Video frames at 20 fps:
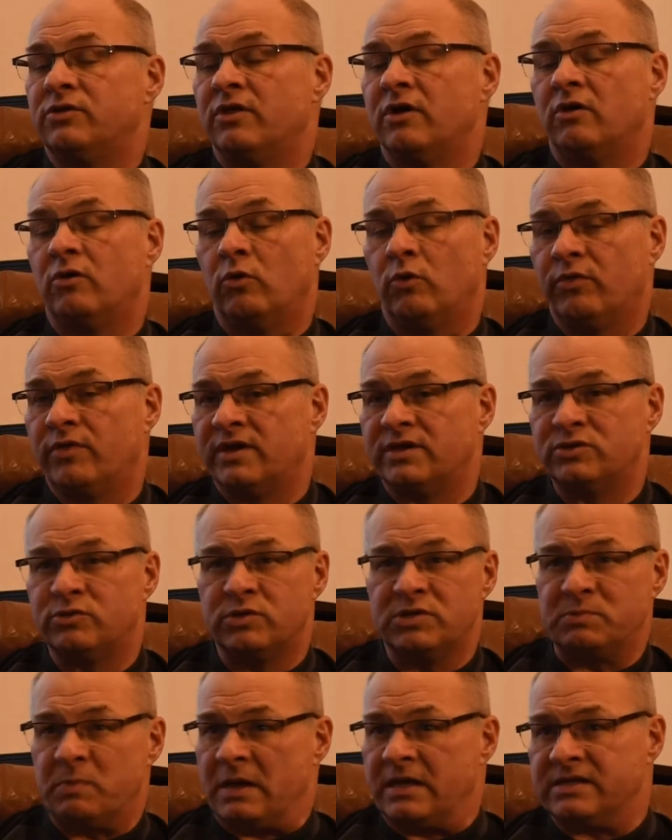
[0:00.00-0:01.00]
the whole thing's
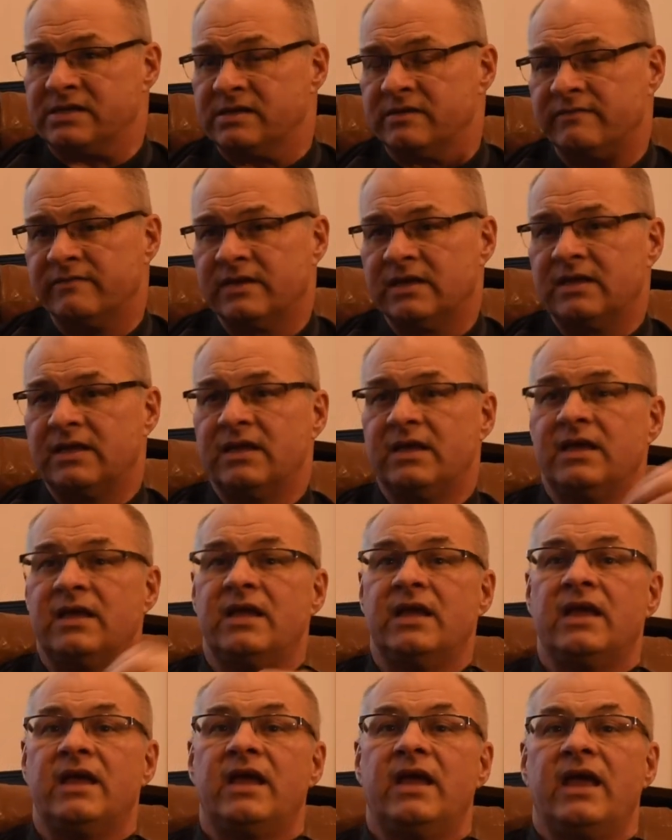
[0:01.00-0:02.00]
responsive.
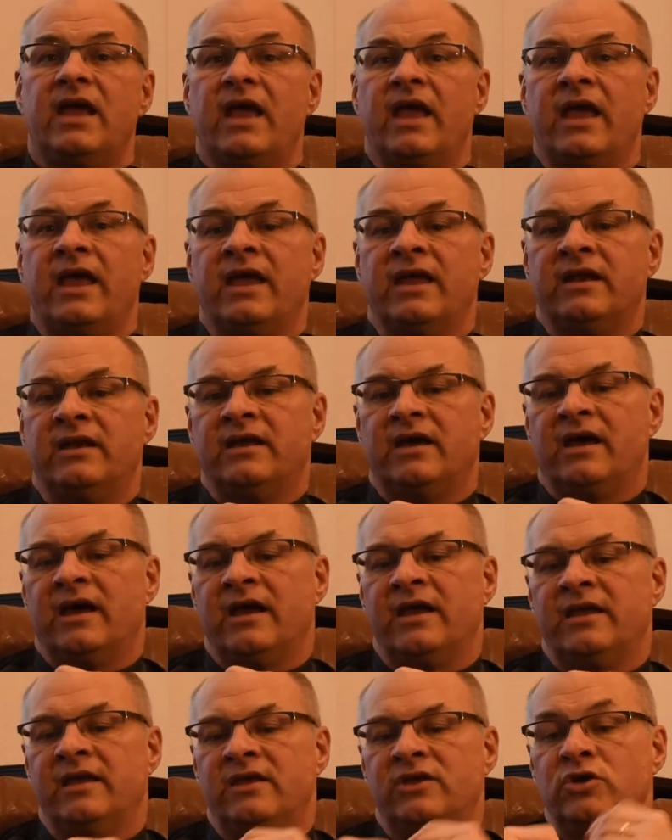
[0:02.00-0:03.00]
And
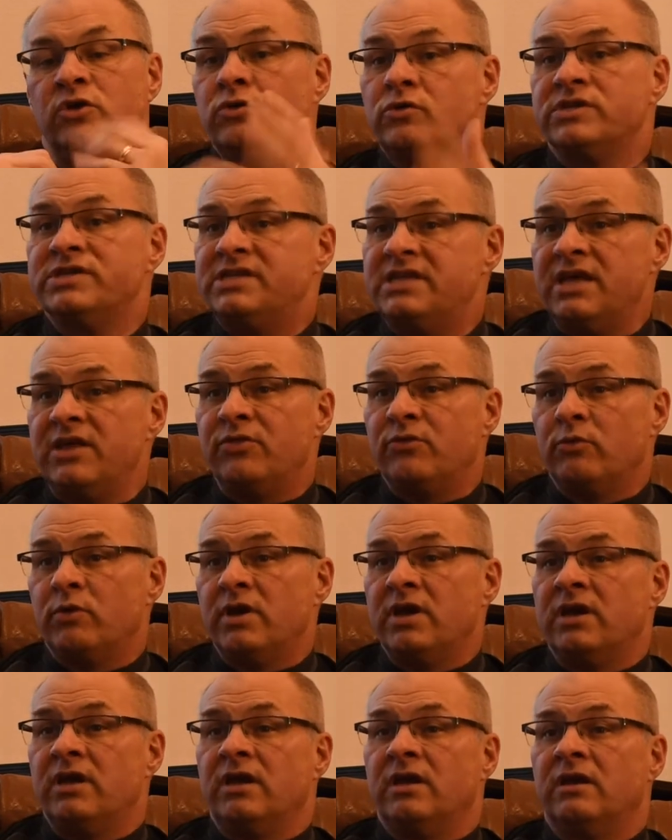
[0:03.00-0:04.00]
I use
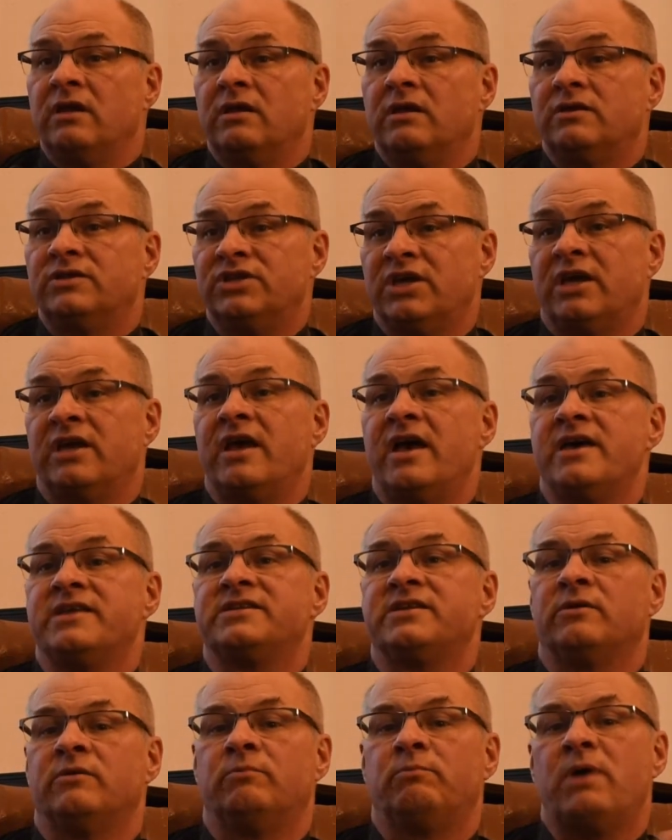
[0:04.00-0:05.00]

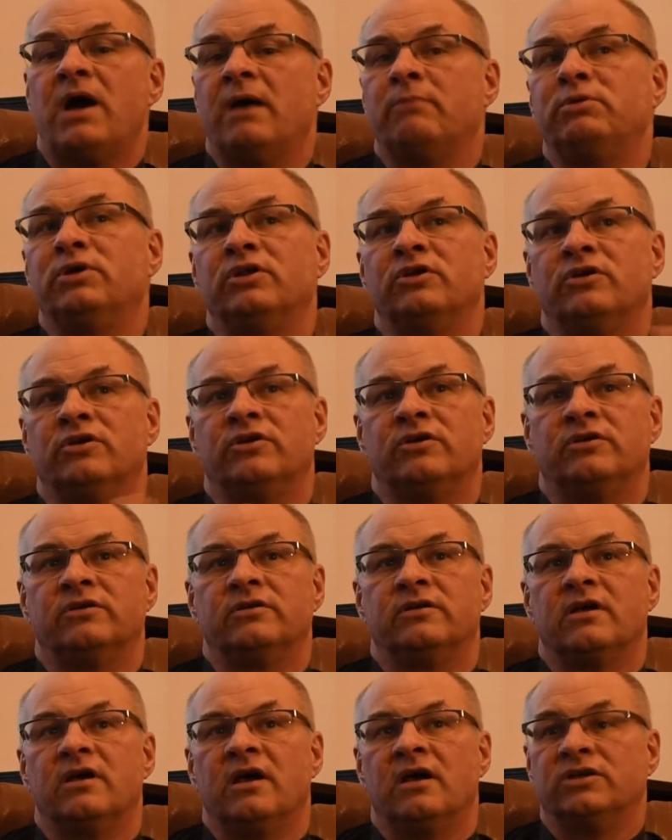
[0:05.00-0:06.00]
D3JS, a popular
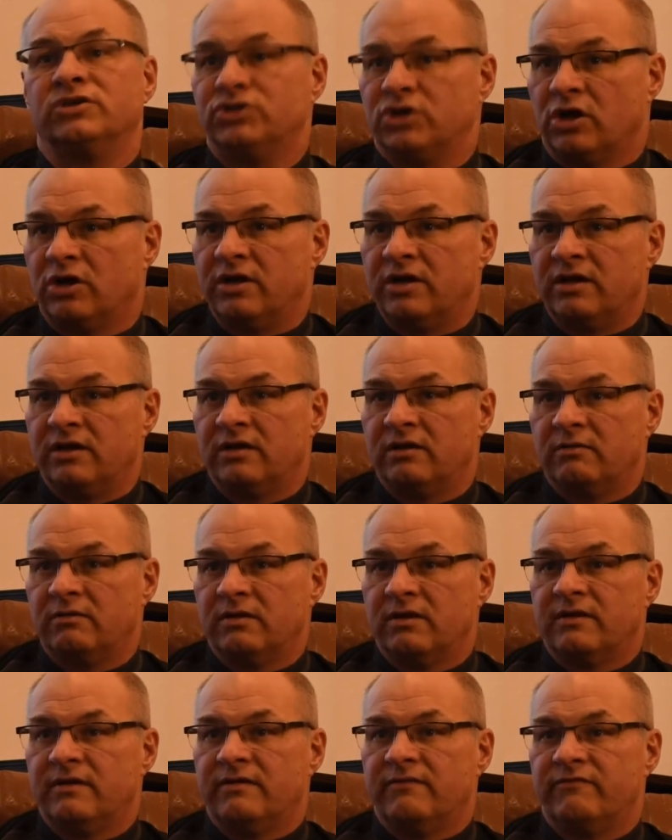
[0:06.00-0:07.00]
charting
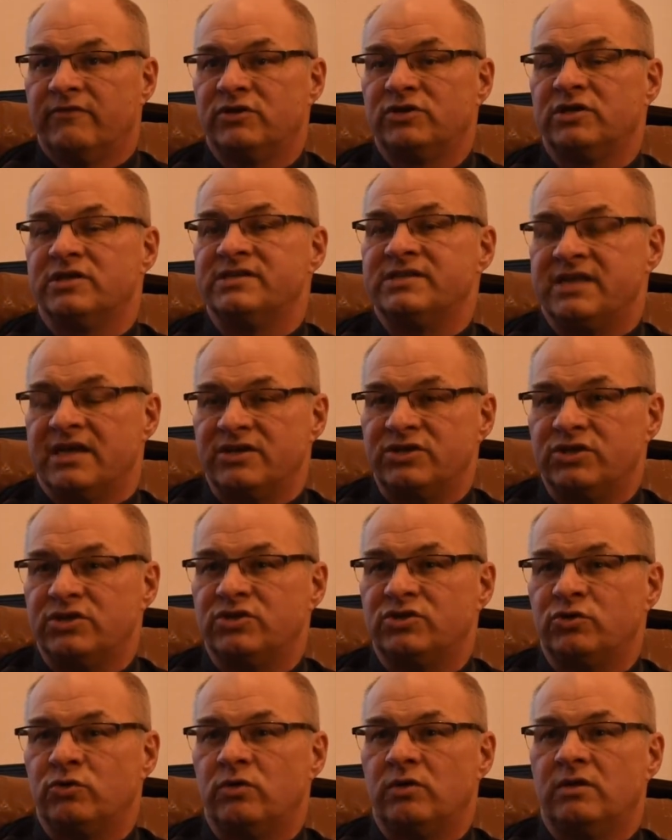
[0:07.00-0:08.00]
visualization
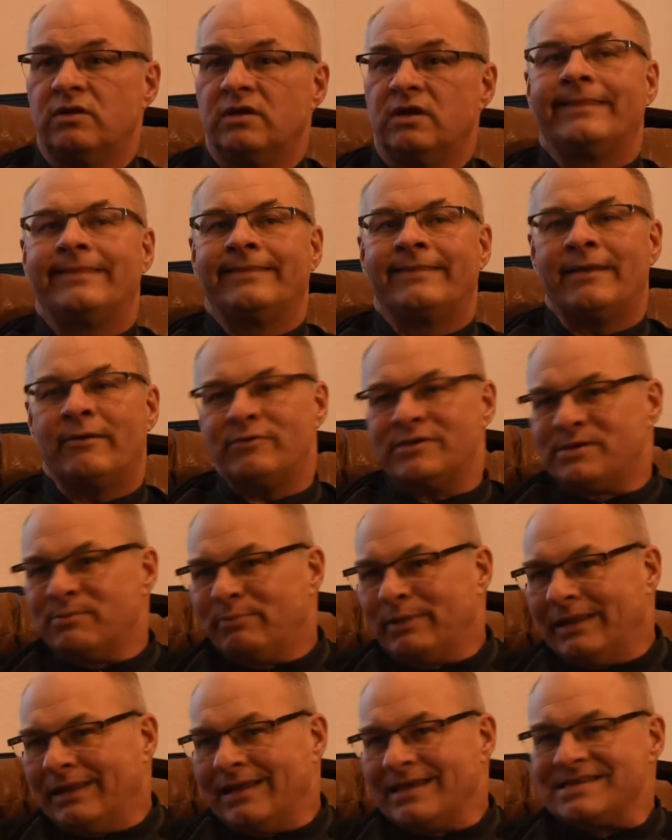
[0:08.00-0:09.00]
tool. That was a
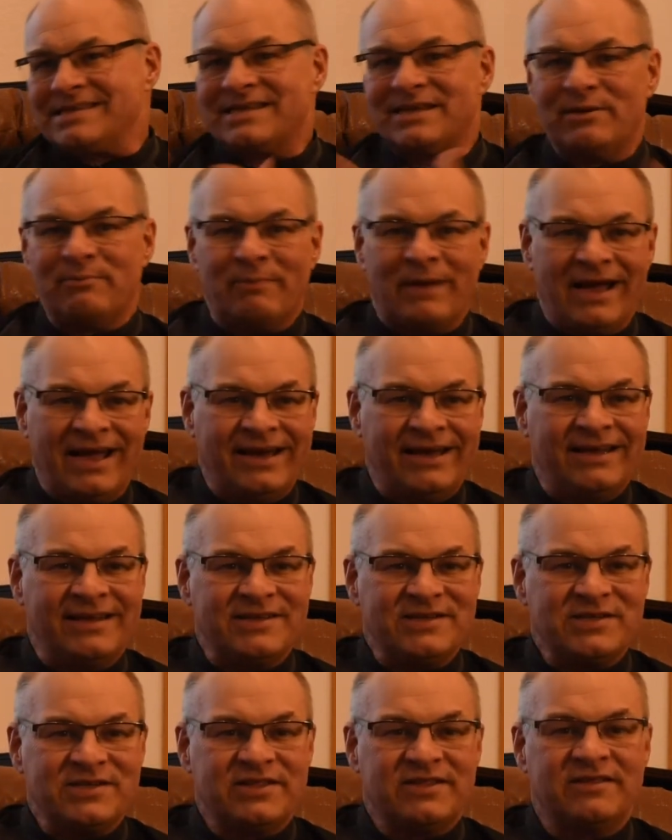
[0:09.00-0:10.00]
plus and a
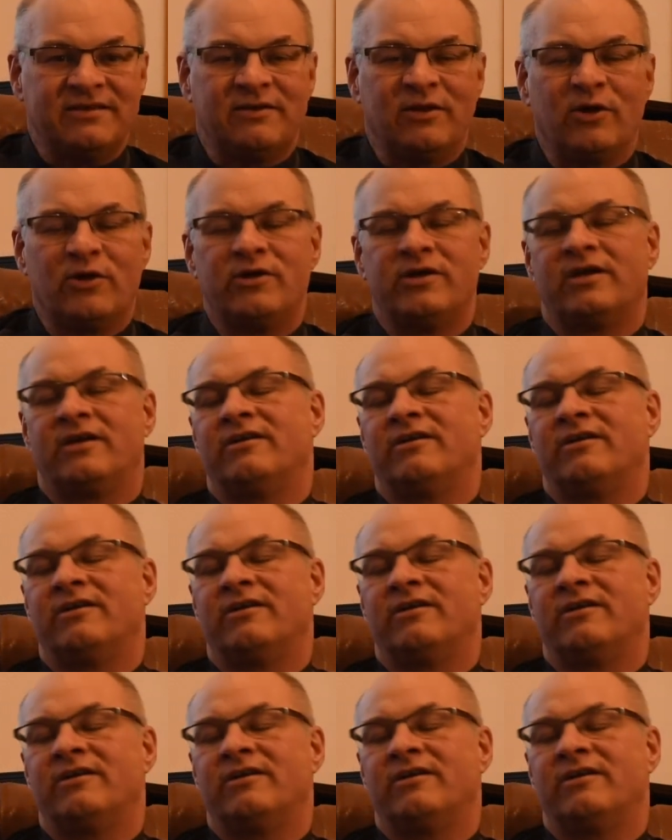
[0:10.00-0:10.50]
minus. The learning